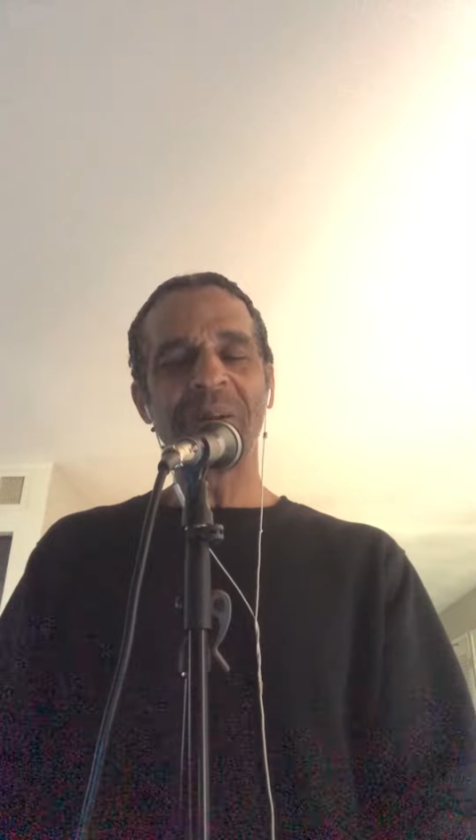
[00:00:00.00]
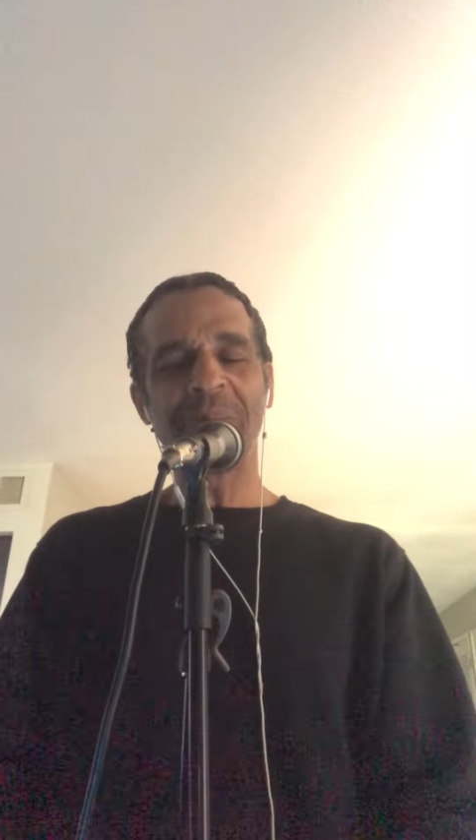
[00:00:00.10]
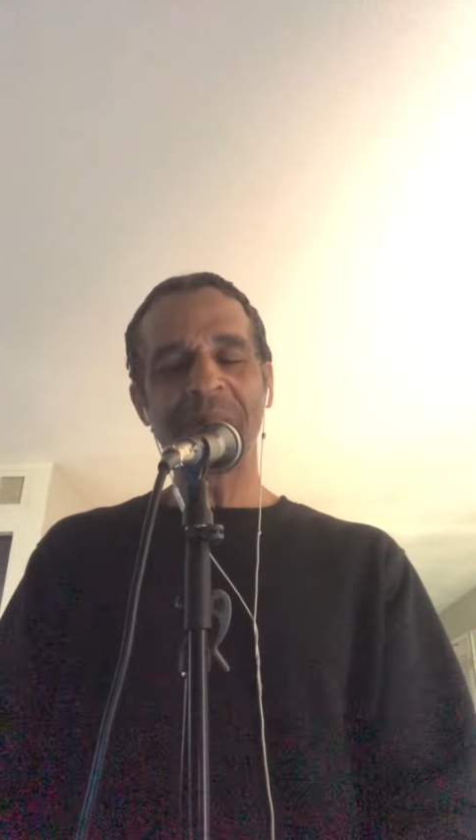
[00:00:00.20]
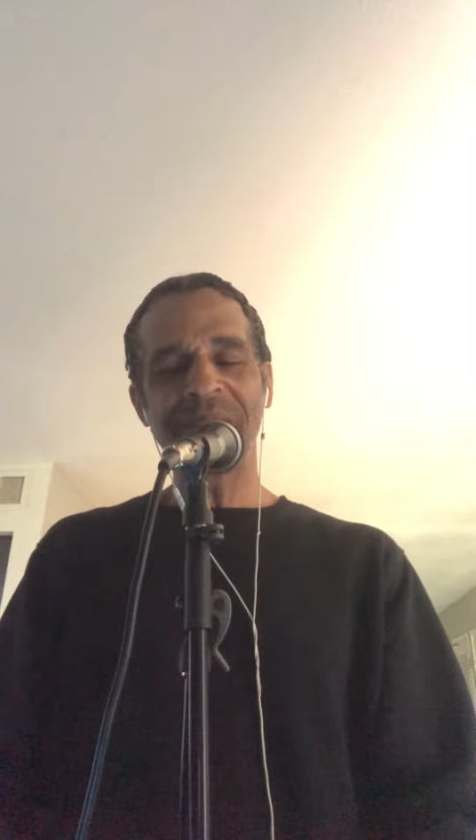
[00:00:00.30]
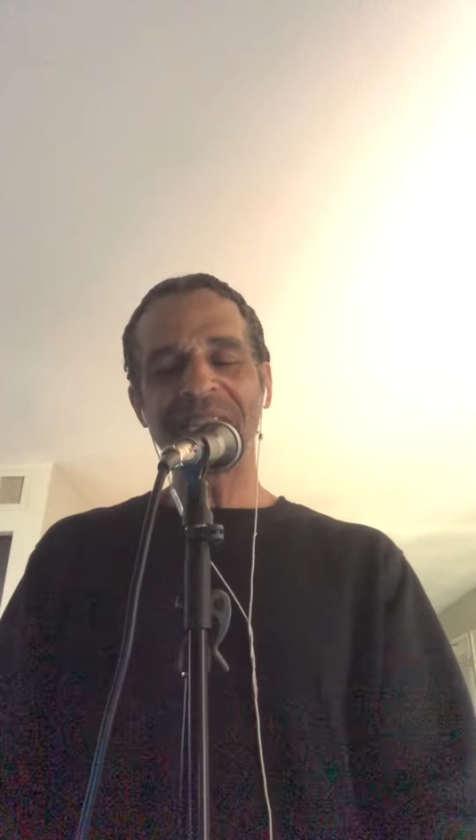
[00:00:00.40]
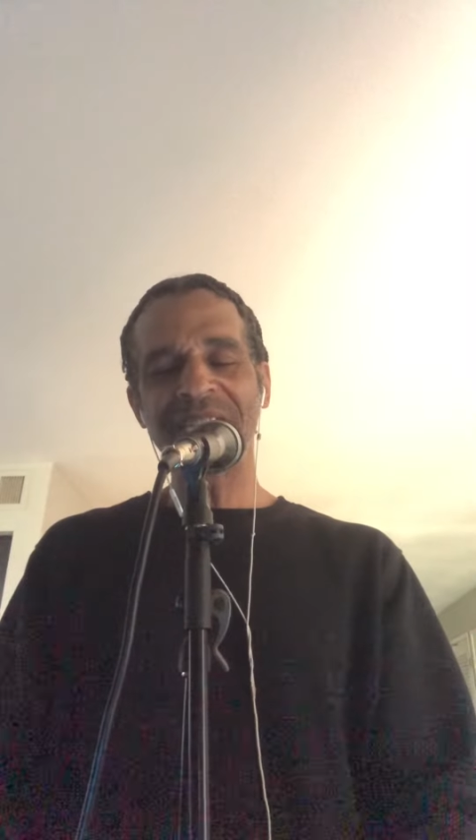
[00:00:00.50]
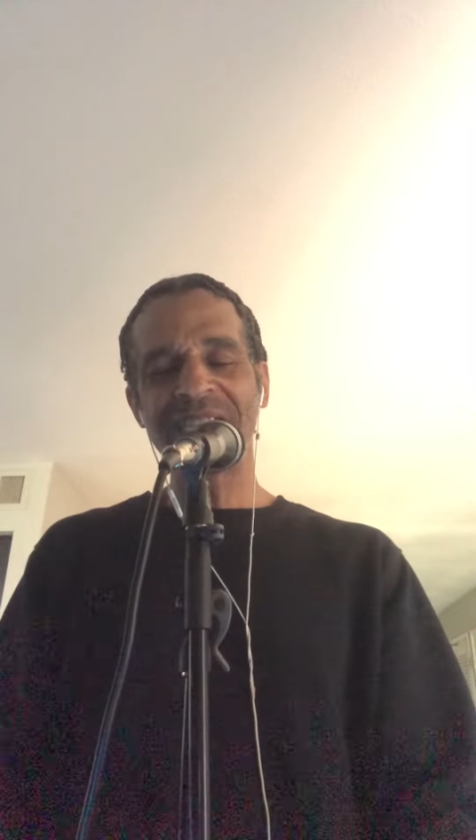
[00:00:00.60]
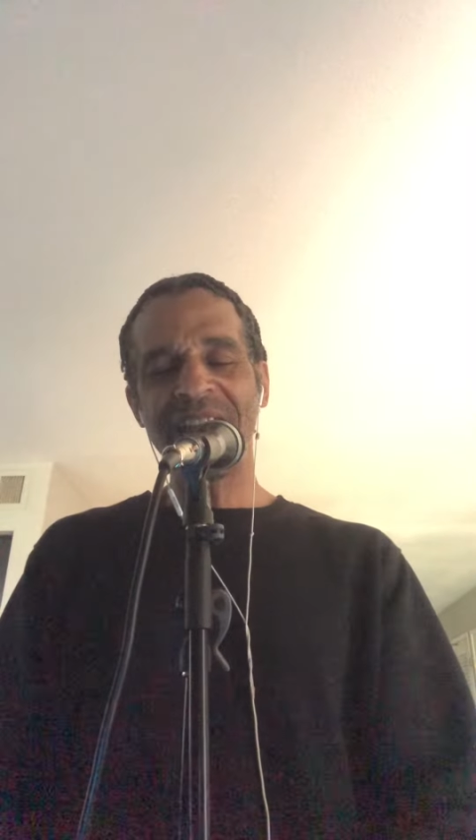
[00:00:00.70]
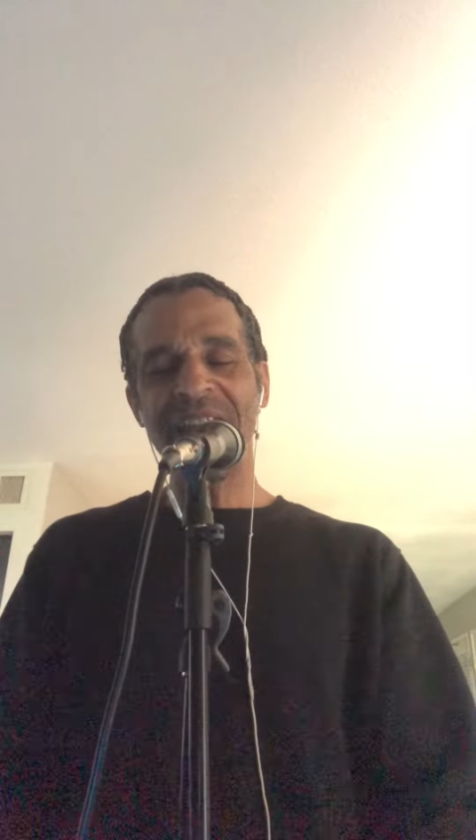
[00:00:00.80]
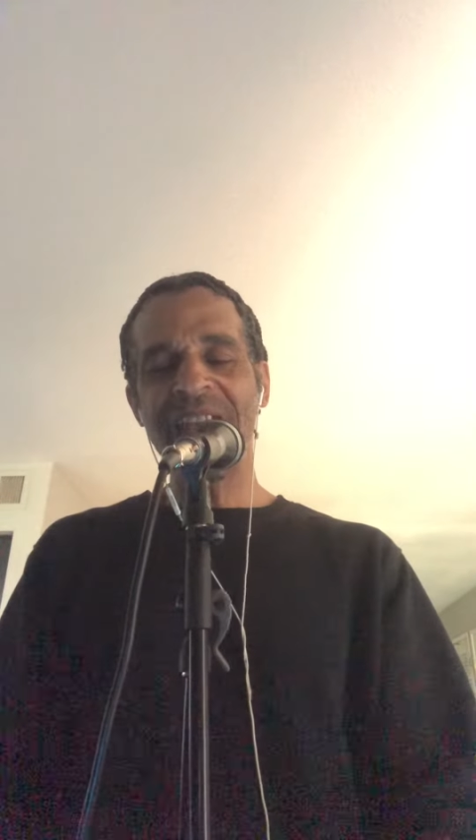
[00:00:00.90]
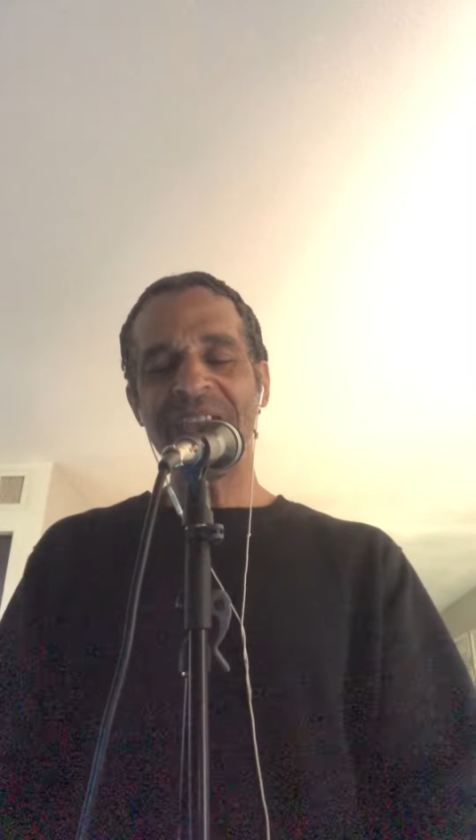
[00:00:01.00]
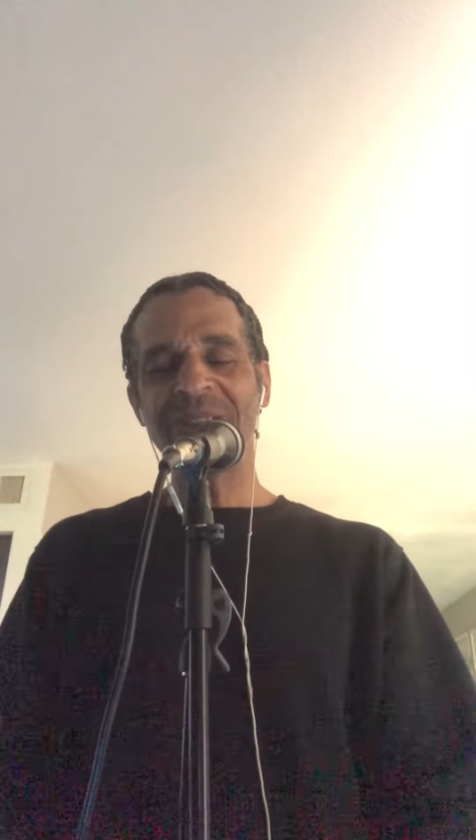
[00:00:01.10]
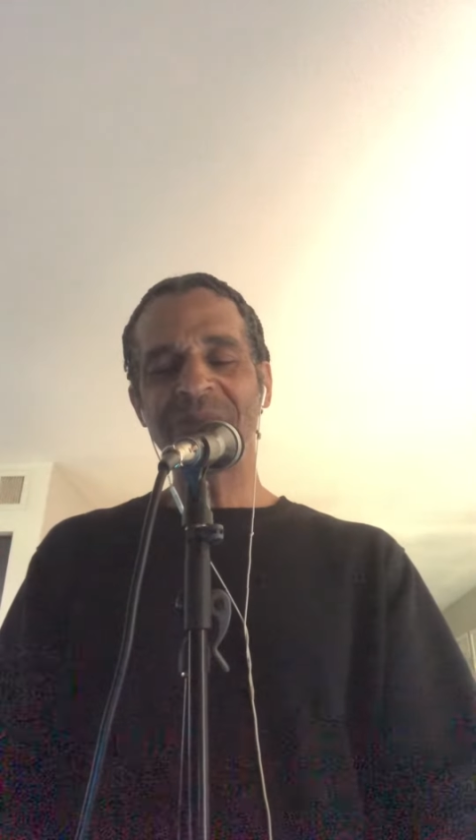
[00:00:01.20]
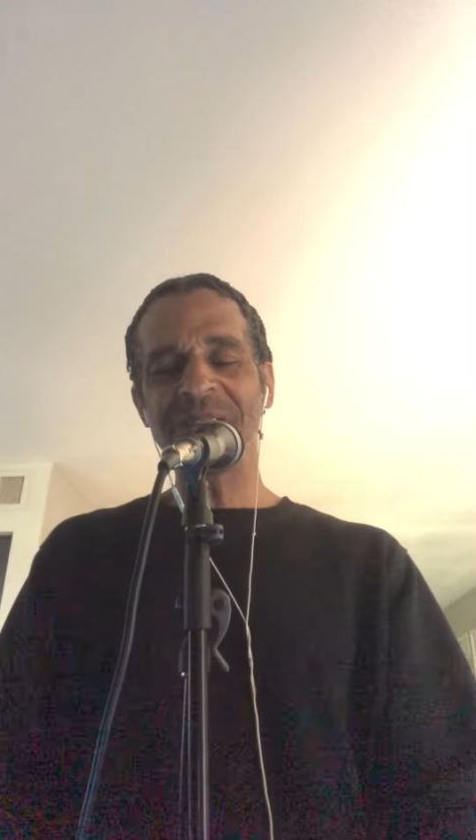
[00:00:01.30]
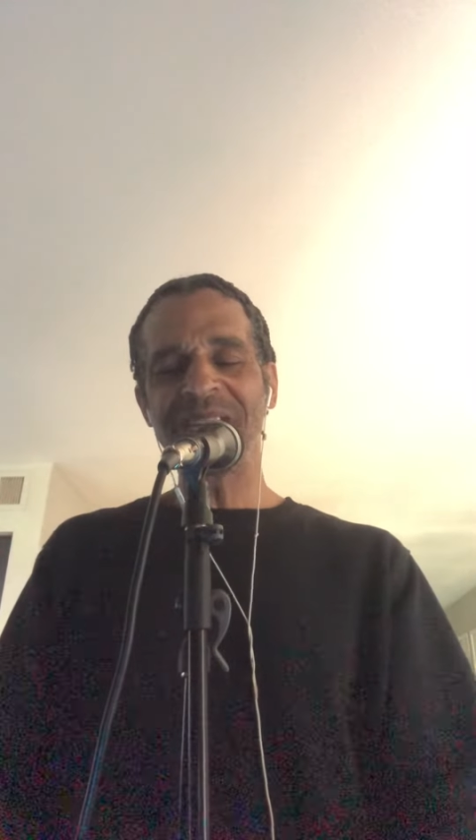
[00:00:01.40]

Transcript: but it's like we